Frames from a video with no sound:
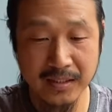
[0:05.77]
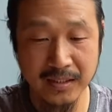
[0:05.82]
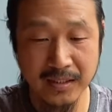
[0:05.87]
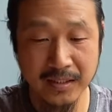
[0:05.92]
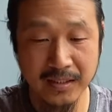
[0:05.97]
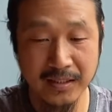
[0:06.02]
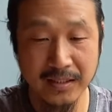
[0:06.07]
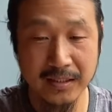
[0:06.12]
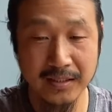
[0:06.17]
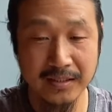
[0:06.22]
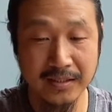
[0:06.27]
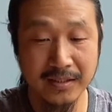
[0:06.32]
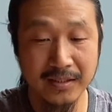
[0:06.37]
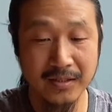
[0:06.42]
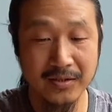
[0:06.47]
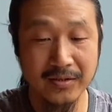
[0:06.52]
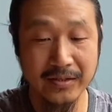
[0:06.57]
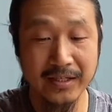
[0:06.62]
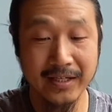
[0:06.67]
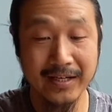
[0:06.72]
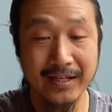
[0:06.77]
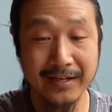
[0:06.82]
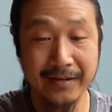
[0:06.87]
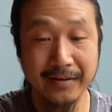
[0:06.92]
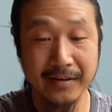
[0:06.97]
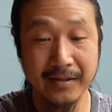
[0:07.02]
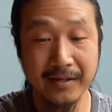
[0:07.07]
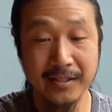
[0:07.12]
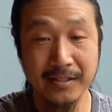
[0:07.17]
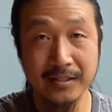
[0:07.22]
It's looking like
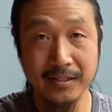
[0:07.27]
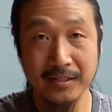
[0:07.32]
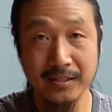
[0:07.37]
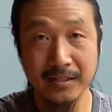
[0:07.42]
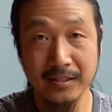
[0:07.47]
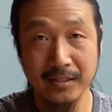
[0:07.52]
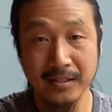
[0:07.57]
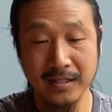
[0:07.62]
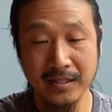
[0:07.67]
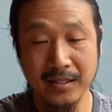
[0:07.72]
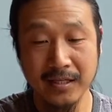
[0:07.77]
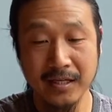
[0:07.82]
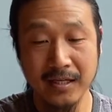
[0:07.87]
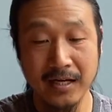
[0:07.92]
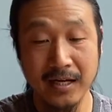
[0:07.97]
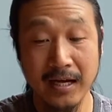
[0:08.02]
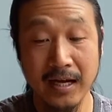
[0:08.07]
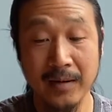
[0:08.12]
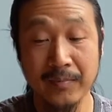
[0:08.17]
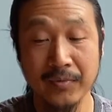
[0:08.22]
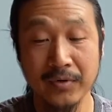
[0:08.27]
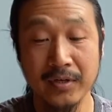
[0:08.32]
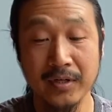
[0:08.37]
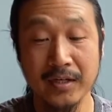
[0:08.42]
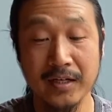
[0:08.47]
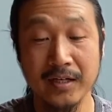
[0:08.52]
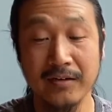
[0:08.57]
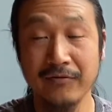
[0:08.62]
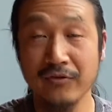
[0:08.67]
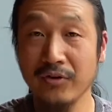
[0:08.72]
this. I'm going to
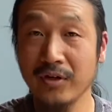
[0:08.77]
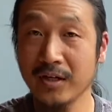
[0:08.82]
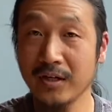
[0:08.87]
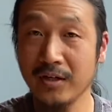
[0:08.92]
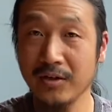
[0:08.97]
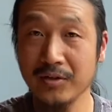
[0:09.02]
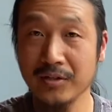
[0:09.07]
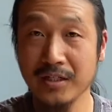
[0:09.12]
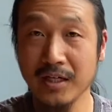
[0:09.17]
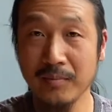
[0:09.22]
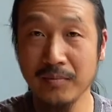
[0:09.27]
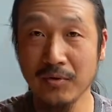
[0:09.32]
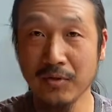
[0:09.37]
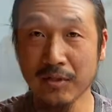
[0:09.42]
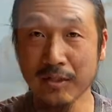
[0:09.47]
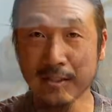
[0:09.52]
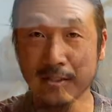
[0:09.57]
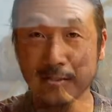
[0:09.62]
give you a close-up look.